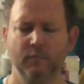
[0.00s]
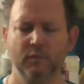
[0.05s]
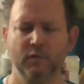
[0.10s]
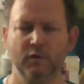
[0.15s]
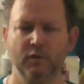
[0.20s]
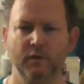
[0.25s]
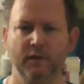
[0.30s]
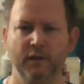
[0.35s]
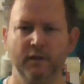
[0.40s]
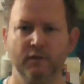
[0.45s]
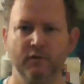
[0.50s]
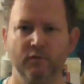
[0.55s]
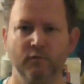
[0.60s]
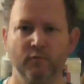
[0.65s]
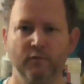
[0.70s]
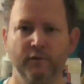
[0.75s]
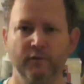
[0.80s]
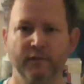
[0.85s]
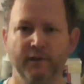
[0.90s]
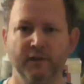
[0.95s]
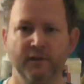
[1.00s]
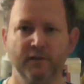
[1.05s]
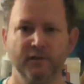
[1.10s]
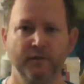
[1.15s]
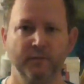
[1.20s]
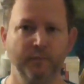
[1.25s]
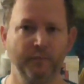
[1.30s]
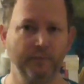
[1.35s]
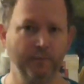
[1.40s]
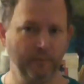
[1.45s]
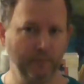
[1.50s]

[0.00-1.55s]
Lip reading: So that's 3 rounds of